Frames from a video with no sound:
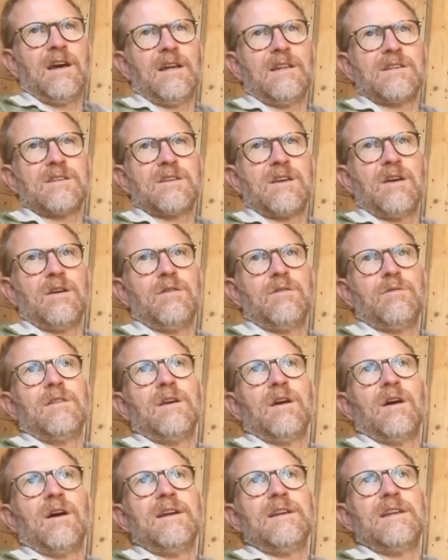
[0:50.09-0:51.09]
And so
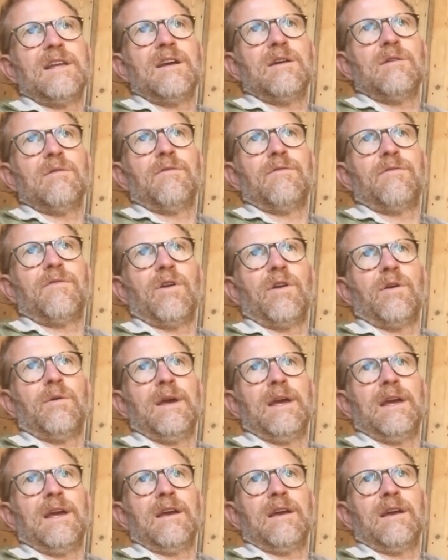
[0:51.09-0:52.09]
the idea of
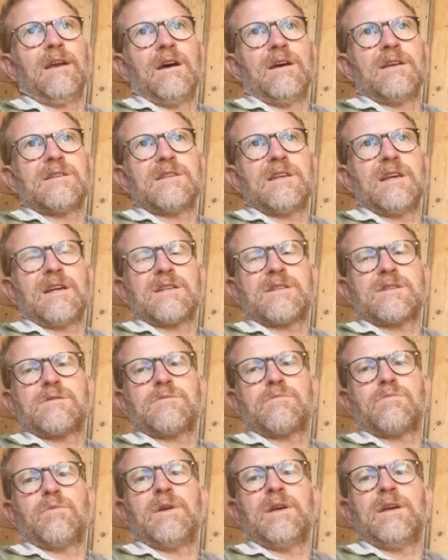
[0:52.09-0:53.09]
following a
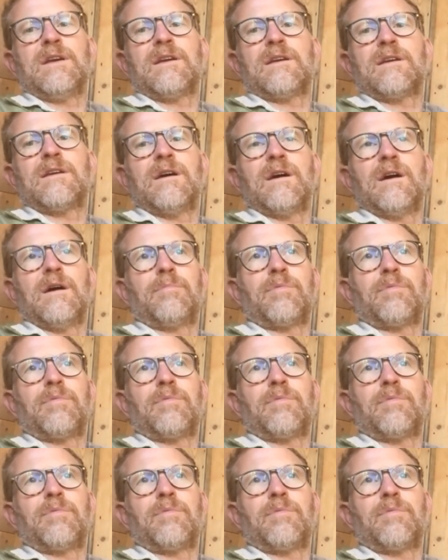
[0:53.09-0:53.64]
six week uh,